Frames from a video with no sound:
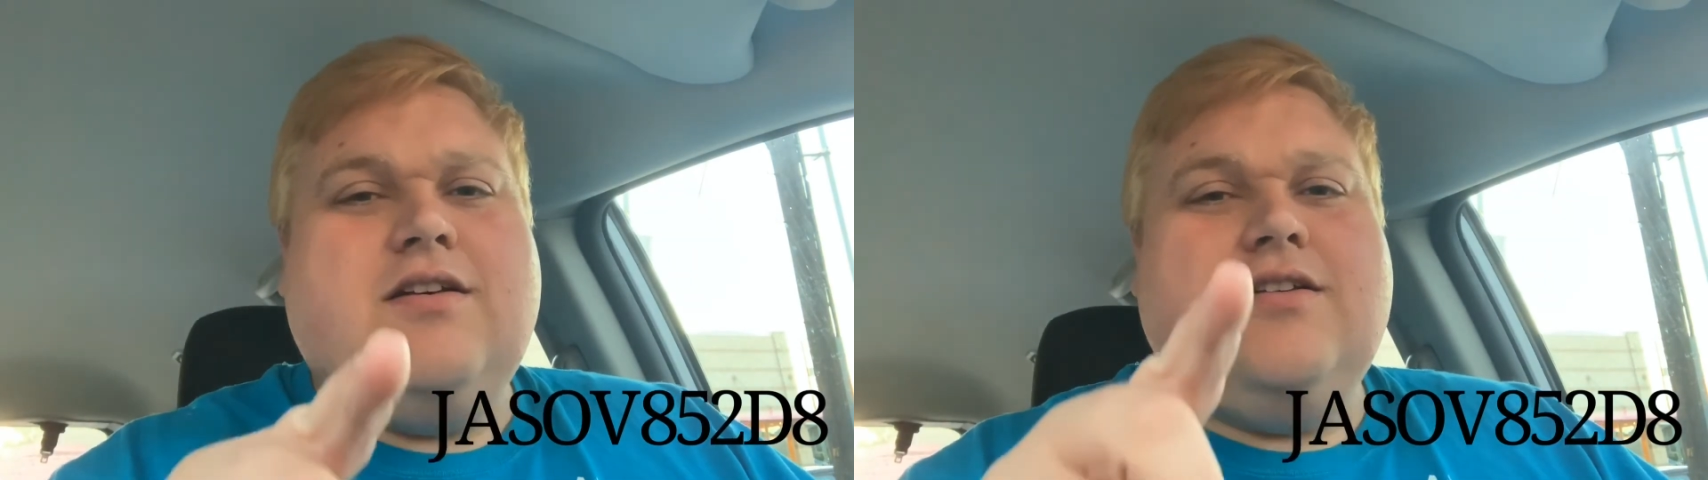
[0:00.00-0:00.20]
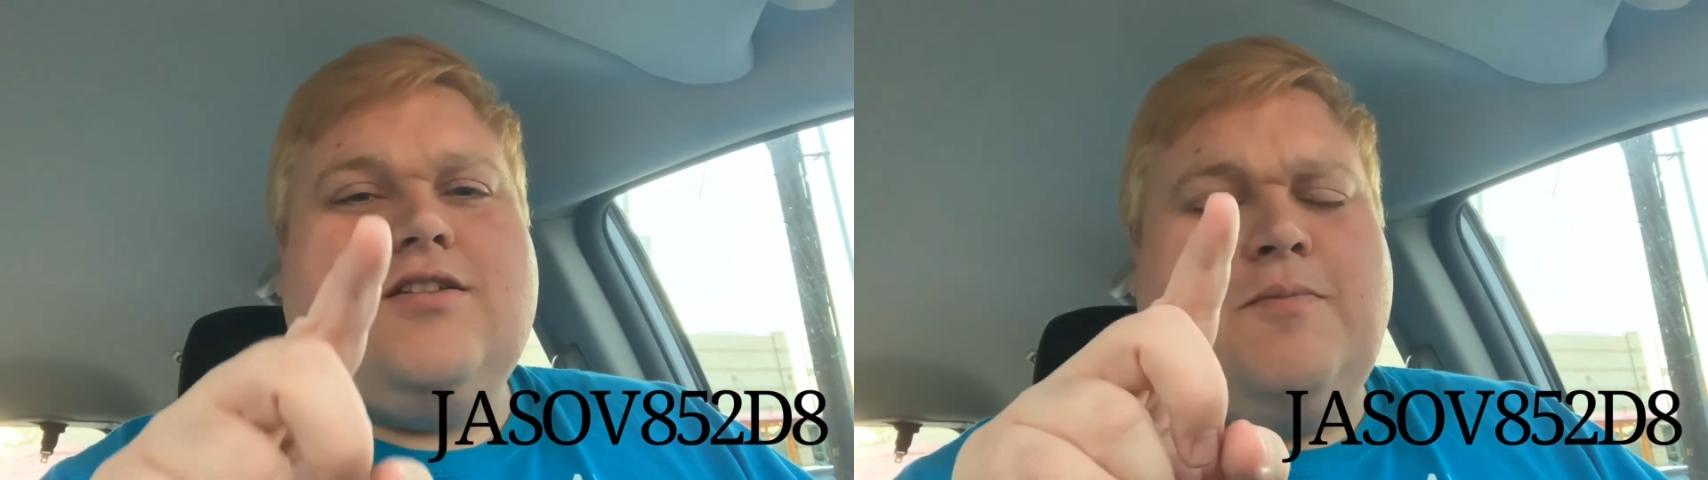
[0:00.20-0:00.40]

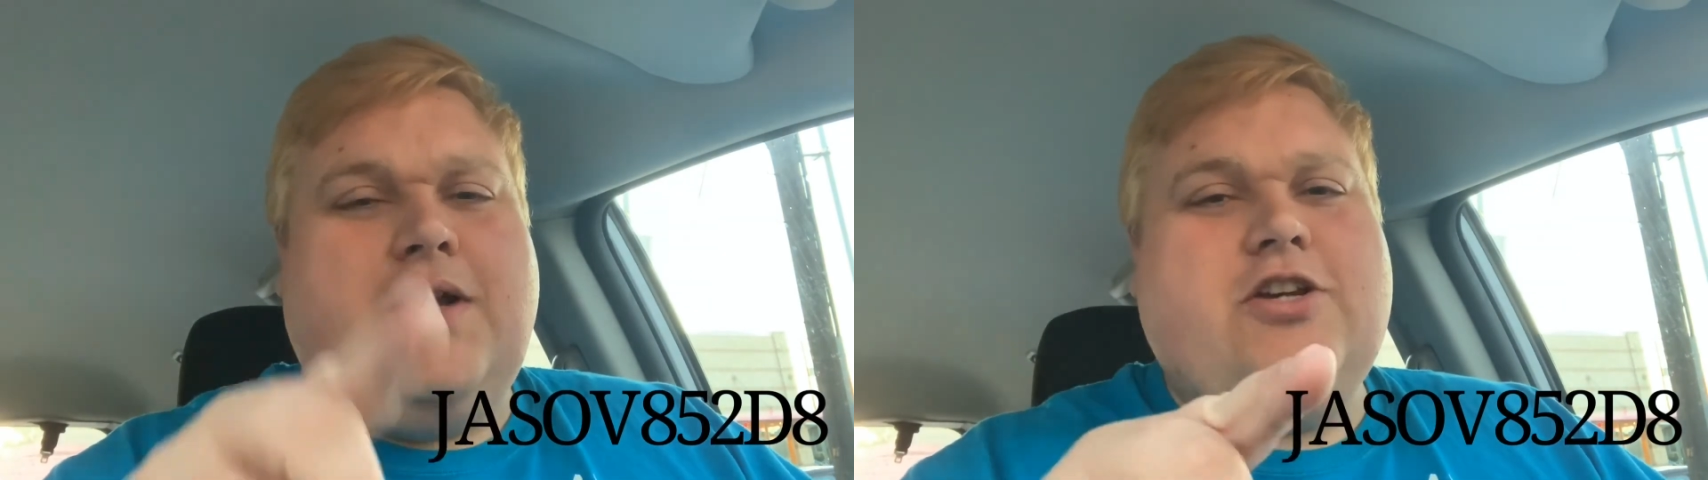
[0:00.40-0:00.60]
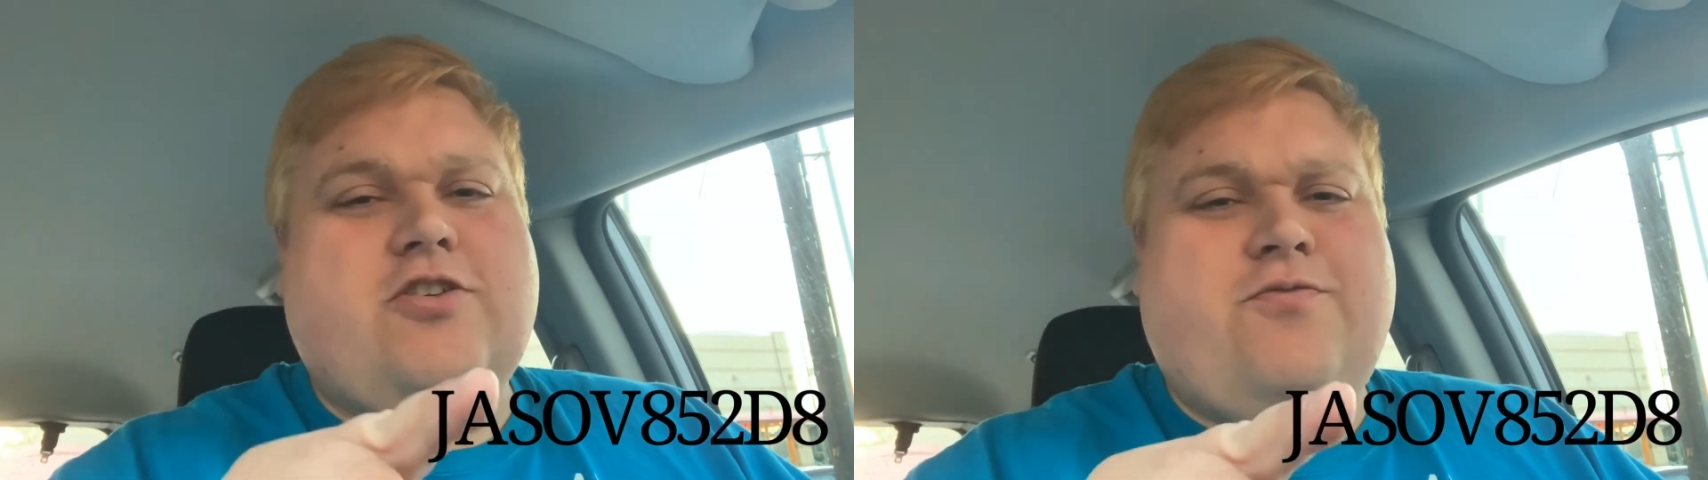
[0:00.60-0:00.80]
to
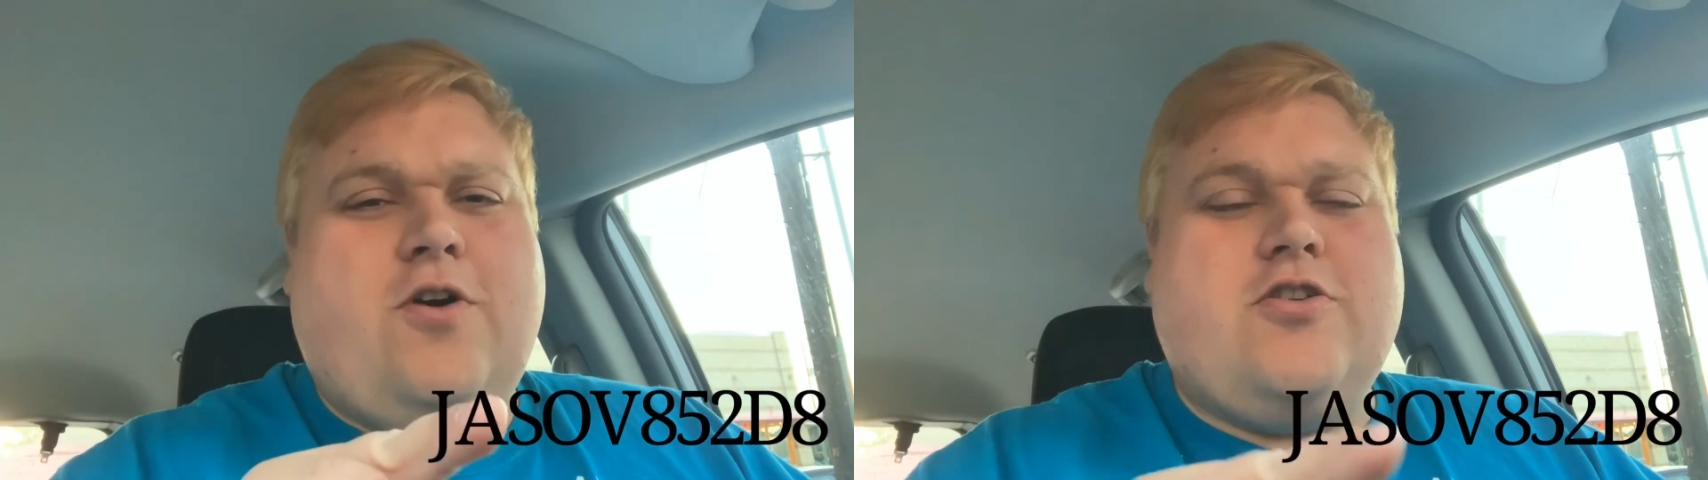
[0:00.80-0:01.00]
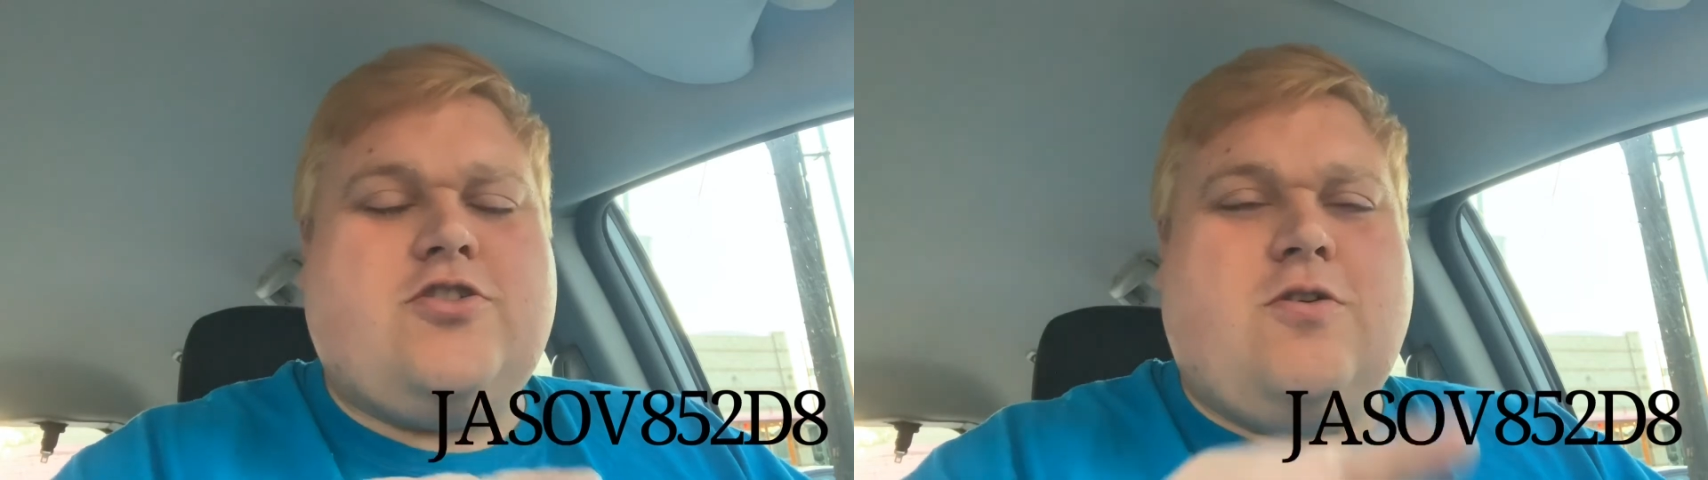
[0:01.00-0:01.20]
place your
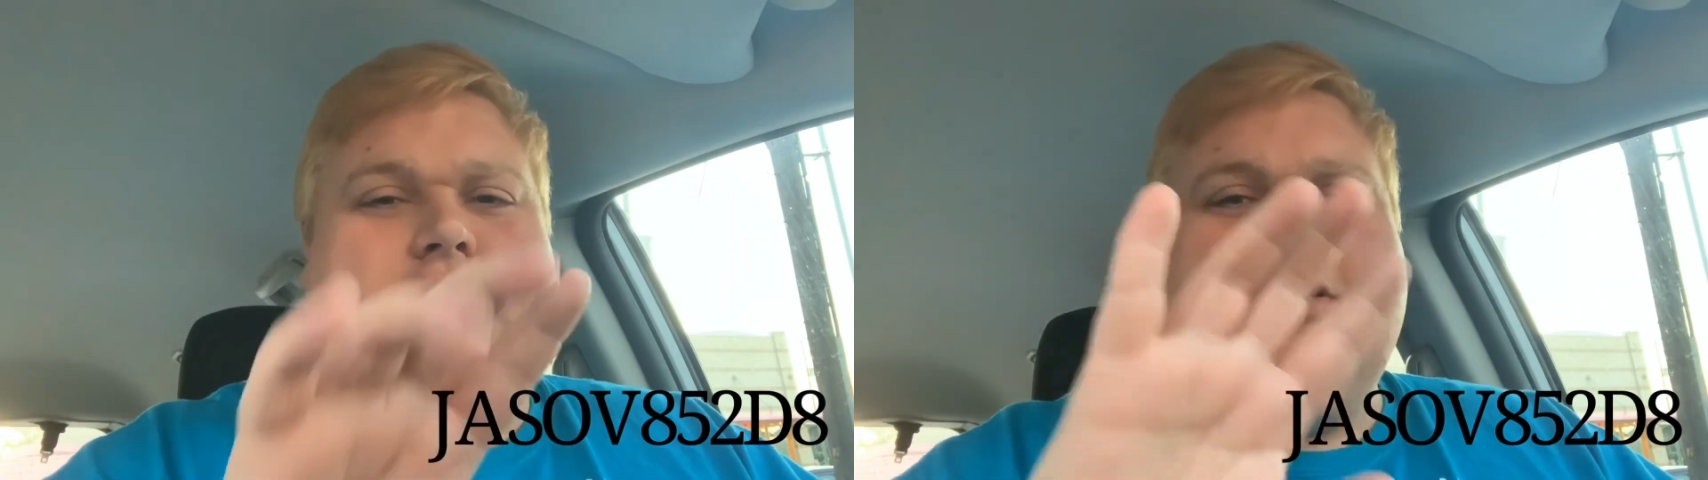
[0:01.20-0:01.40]
first order